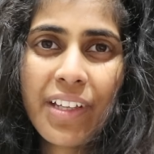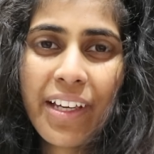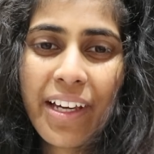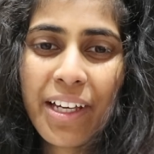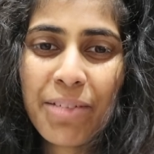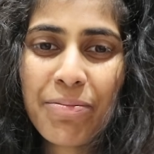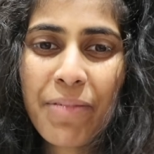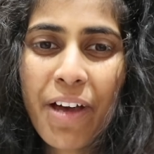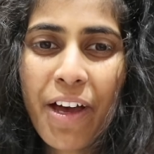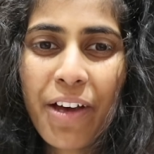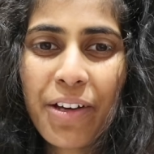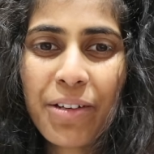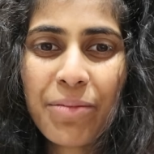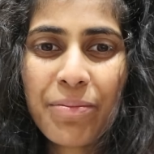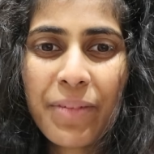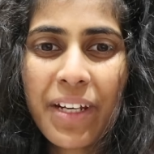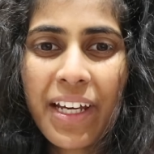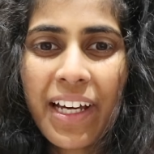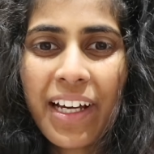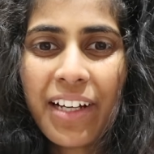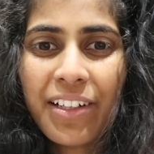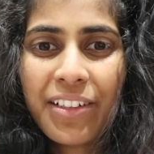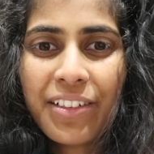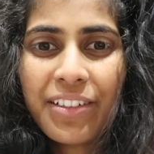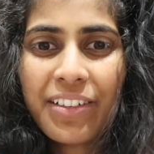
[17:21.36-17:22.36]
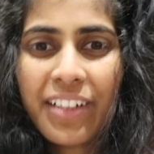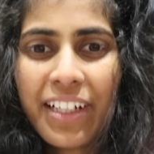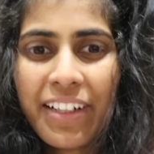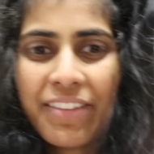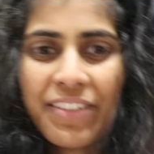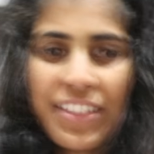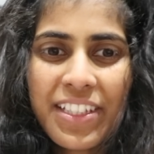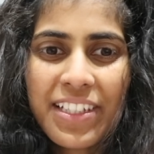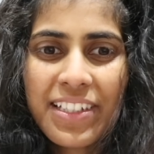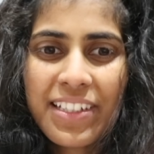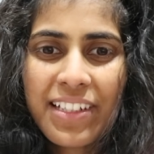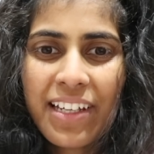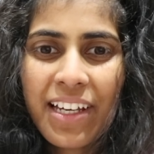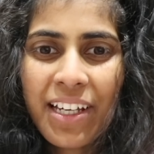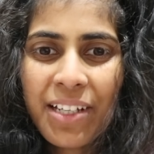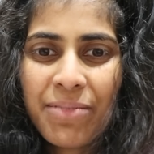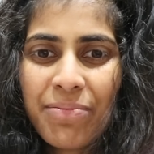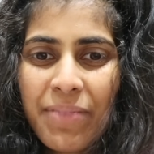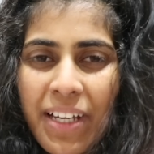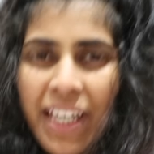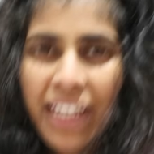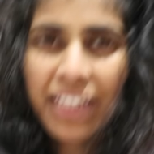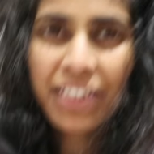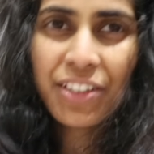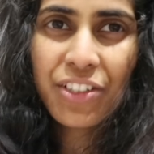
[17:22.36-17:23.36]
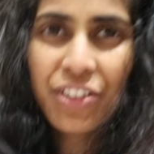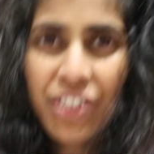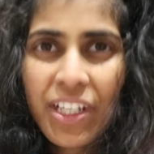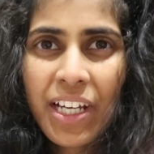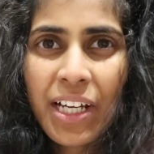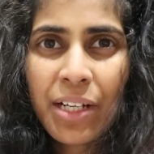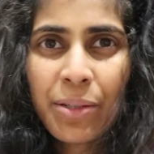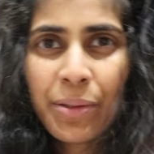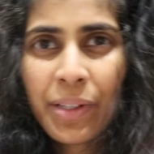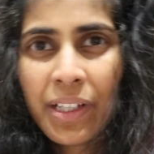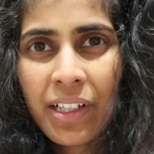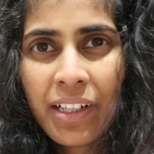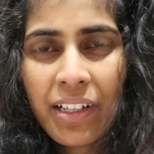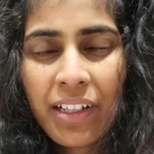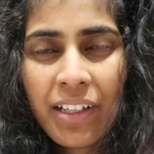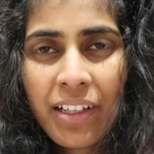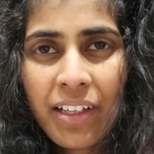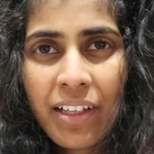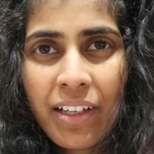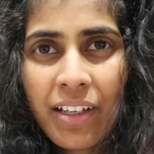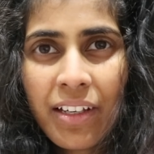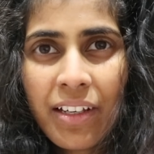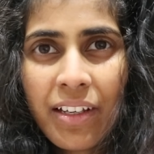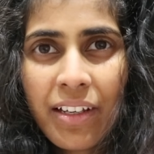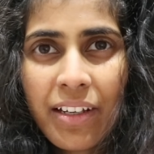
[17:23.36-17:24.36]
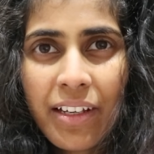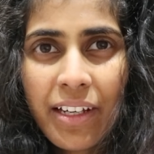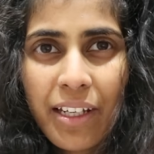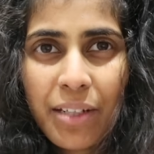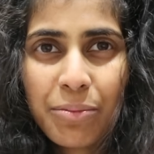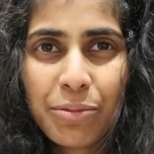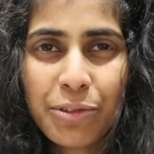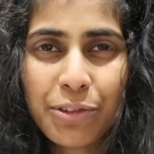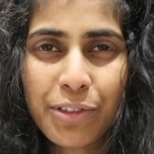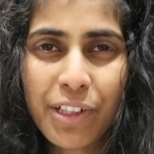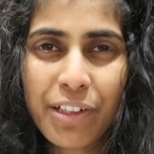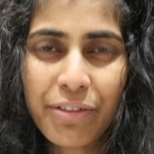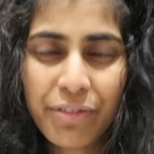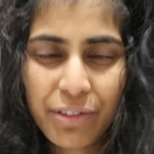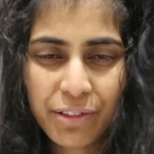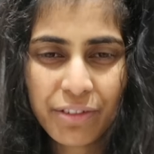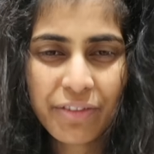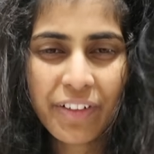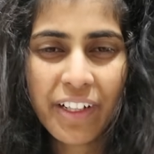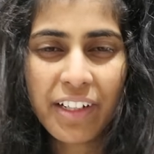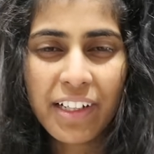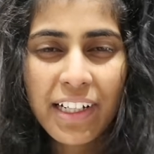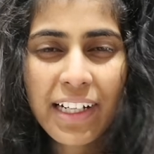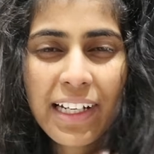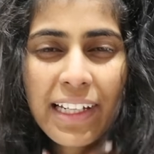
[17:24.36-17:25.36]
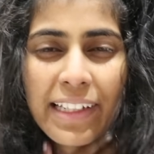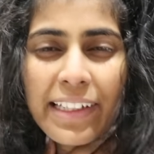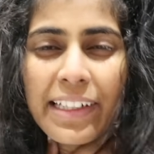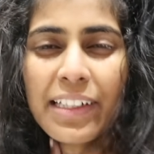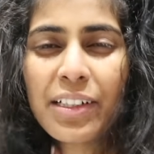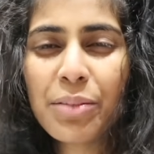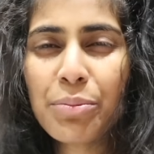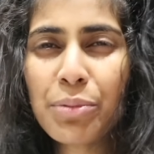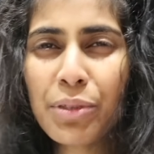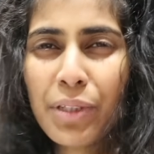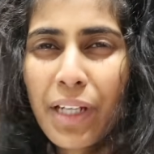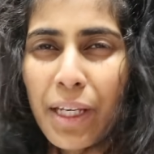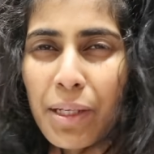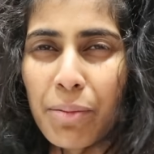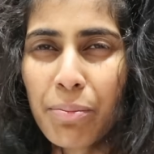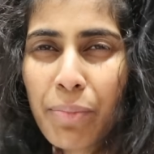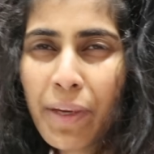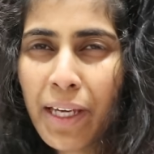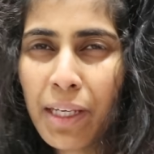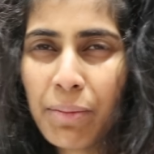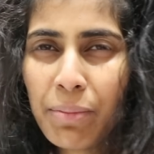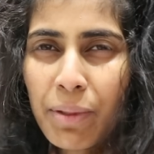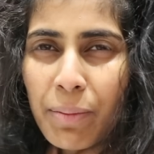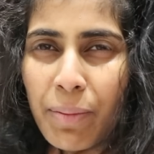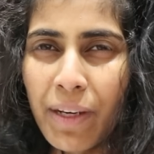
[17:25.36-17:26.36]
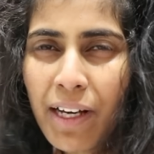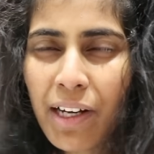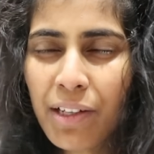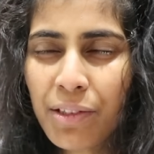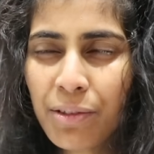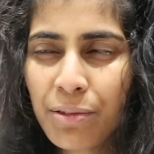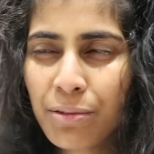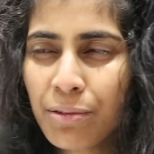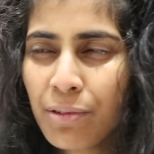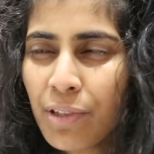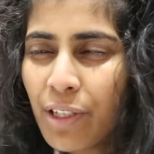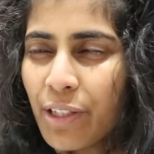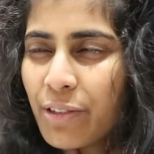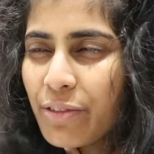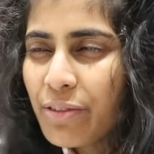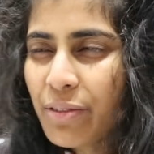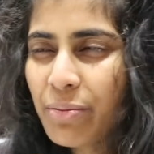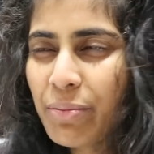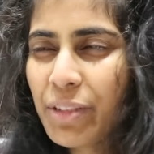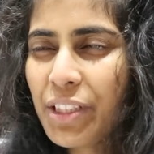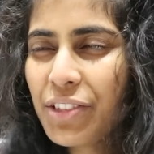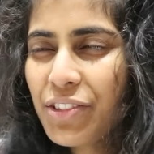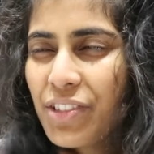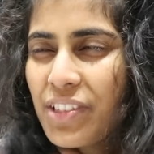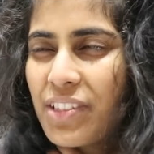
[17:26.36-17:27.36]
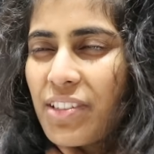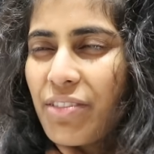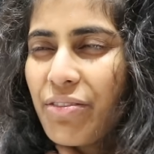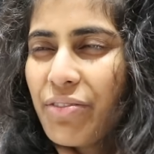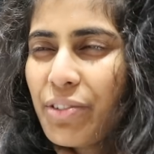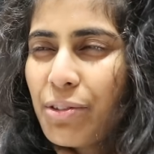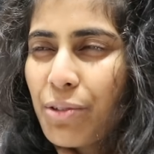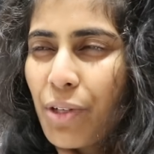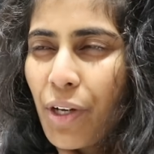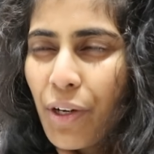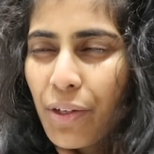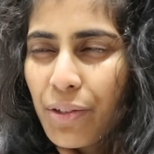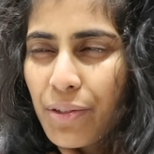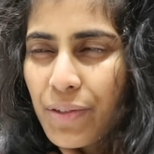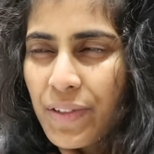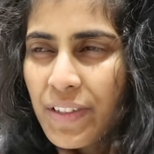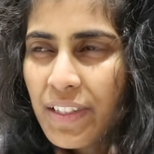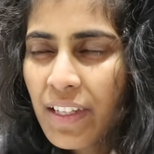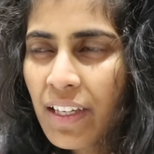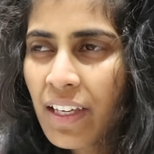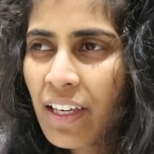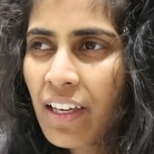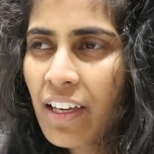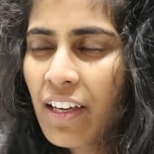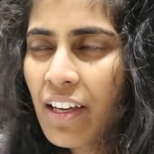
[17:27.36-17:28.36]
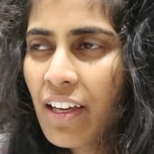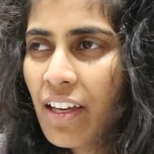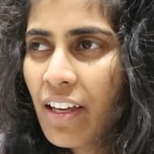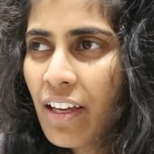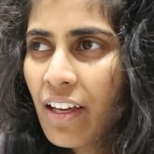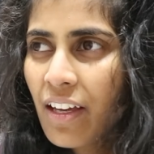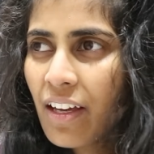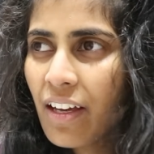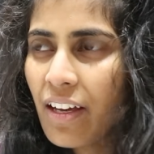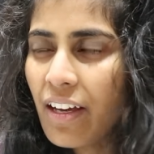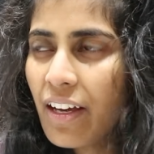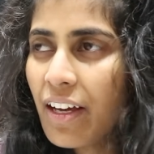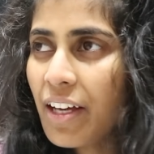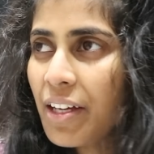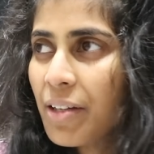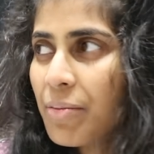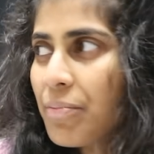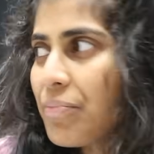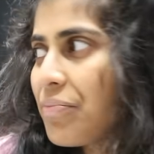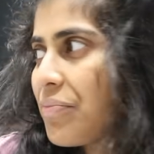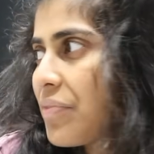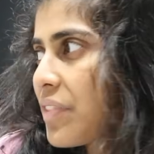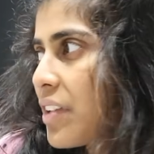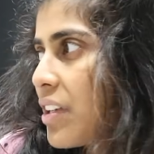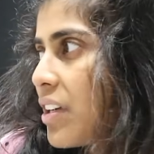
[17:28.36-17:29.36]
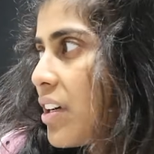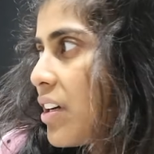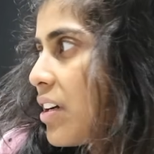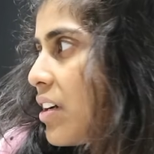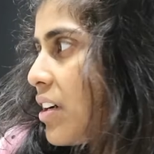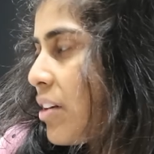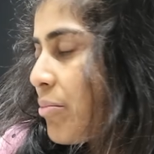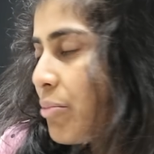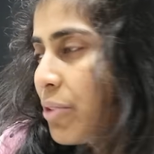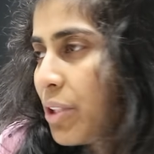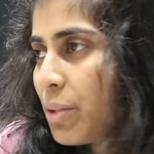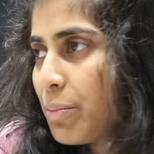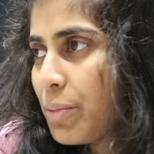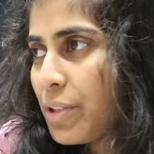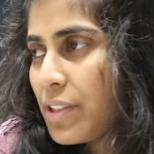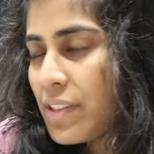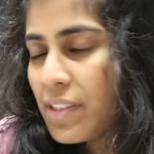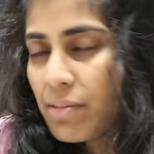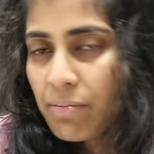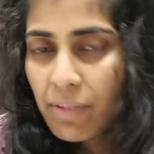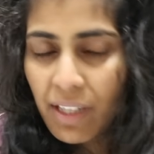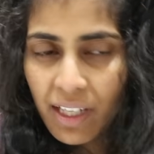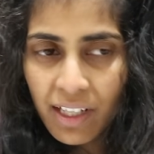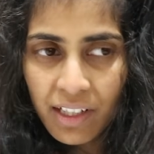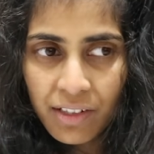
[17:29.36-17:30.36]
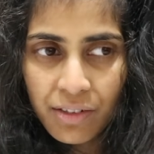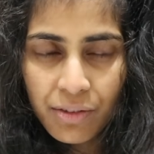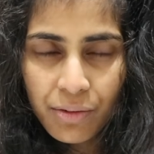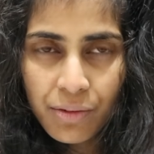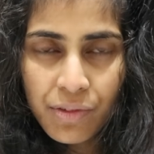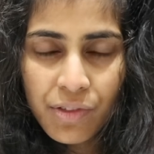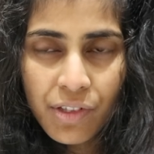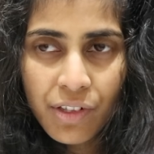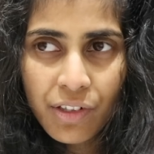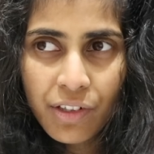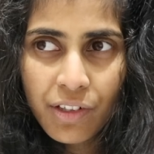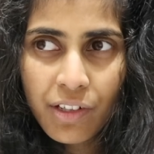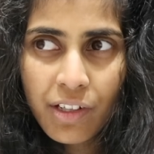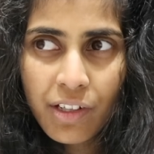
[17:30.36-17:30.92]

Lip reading: I'm home now. I've just had a shower and I feel very clean. I put like baby powder all over me just to feel cozy. I'm going to put some candles on.